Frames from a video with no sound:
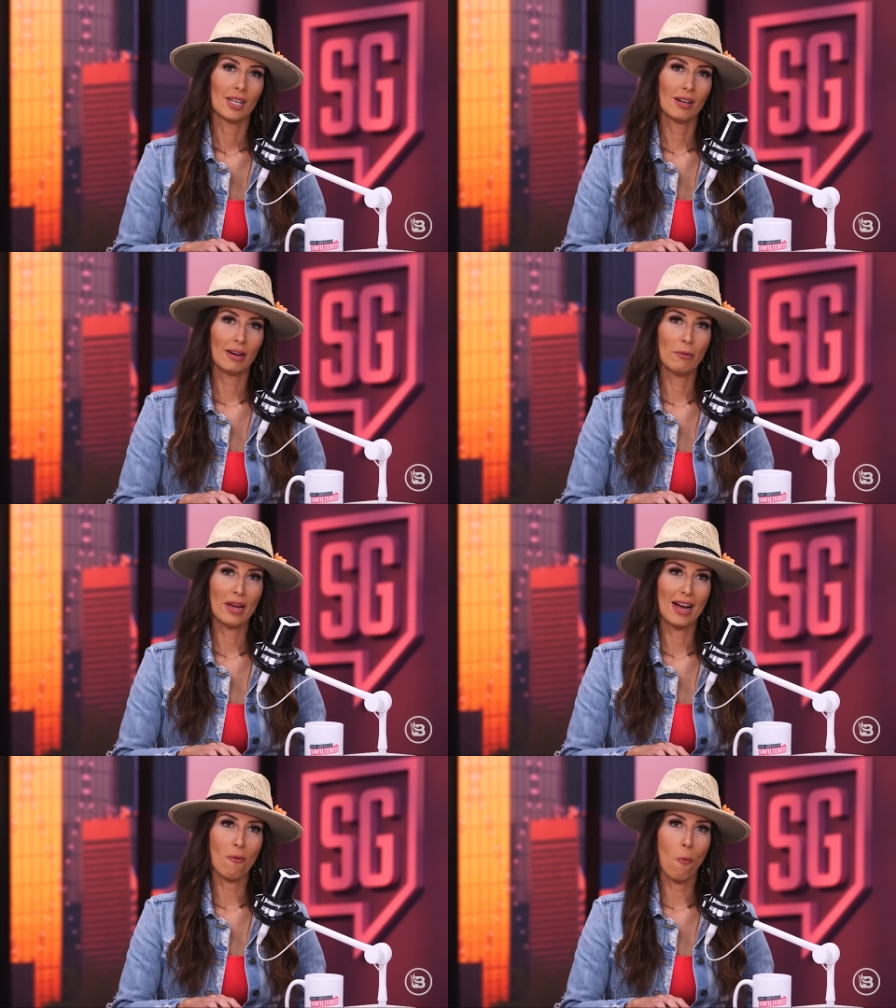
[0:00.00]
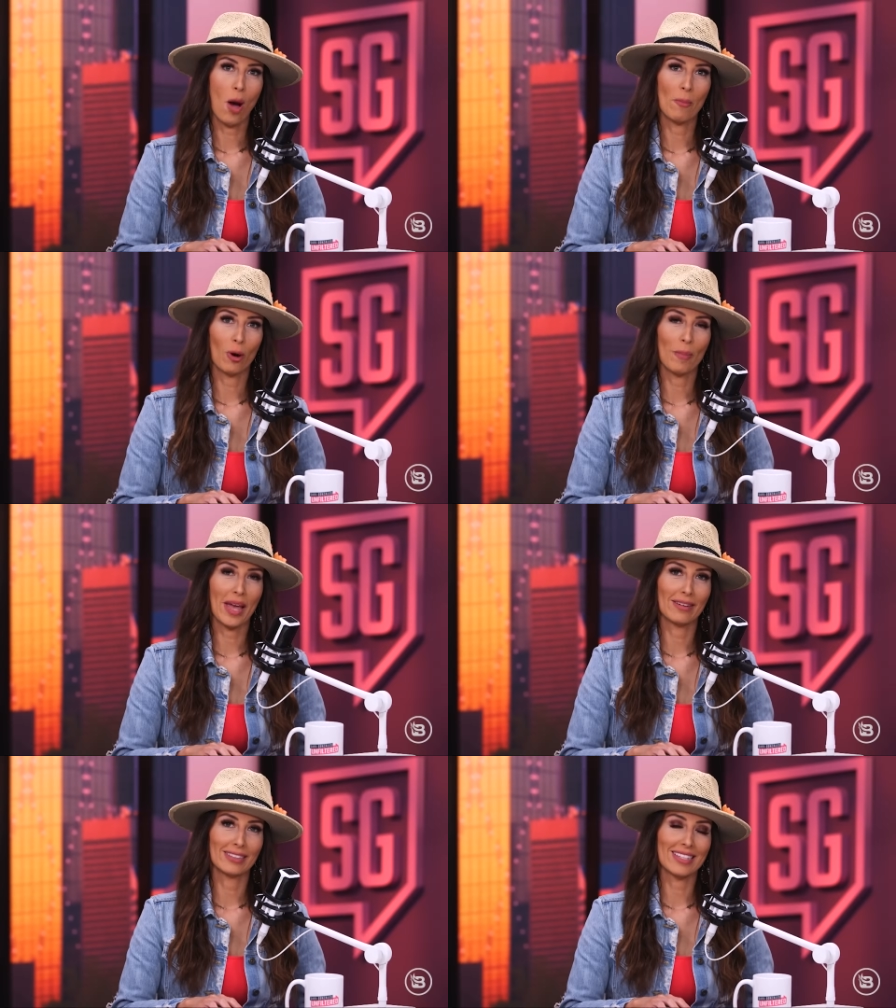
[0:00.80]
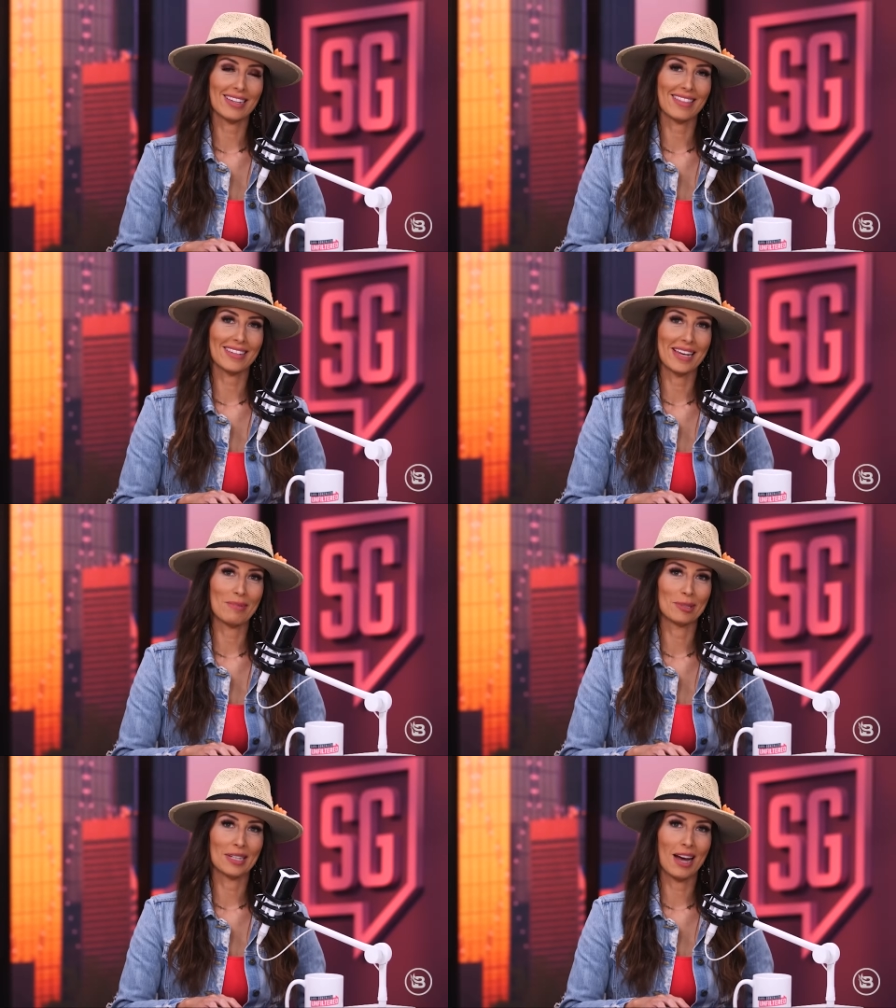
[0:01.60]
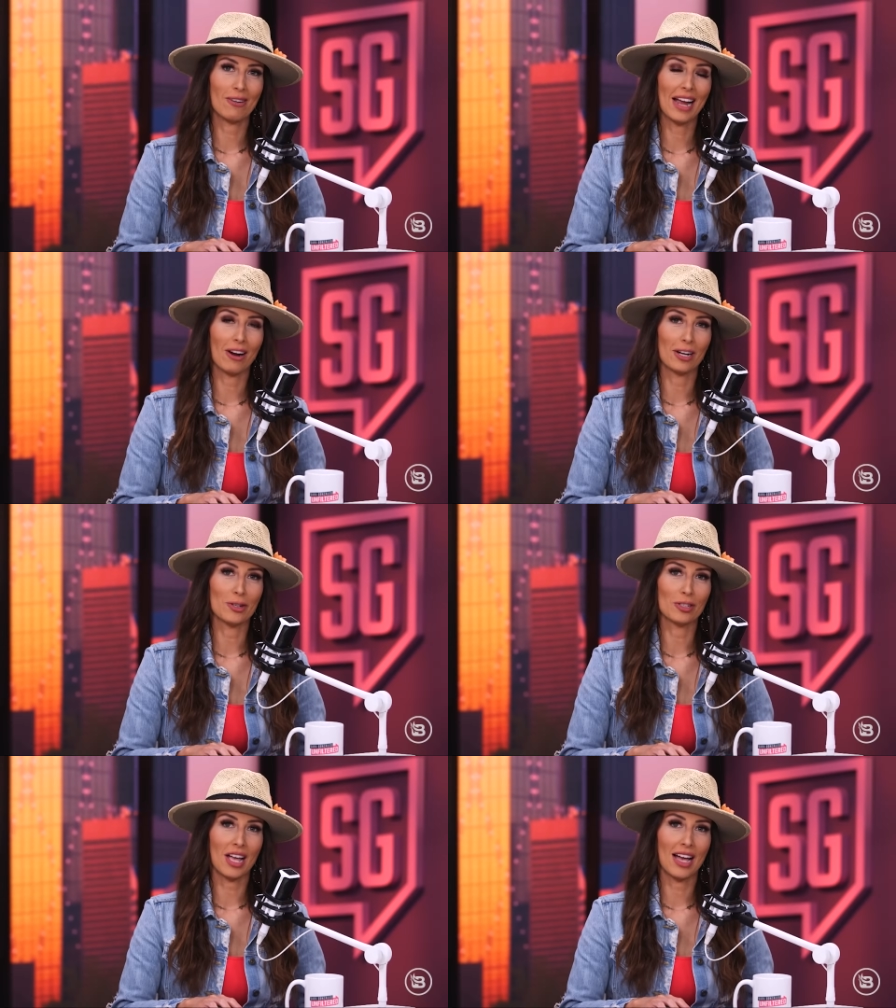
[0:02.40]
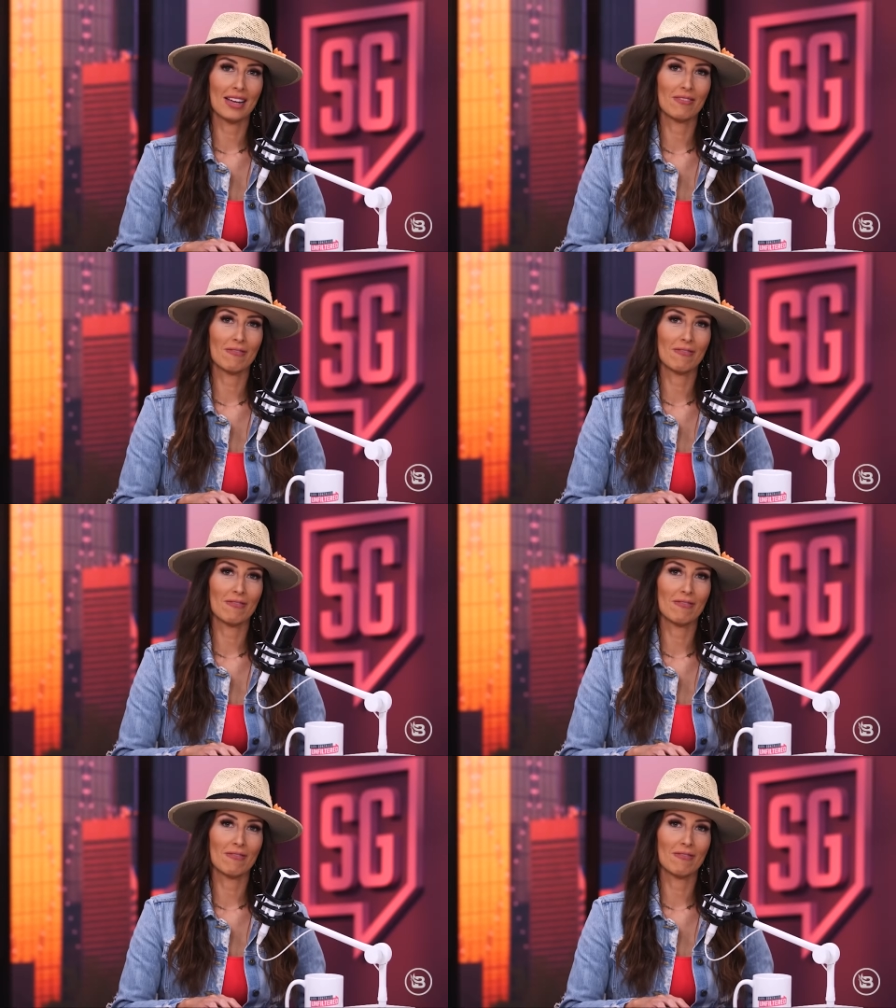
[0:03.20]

All right, we got one more panelist at the table now. Eric July,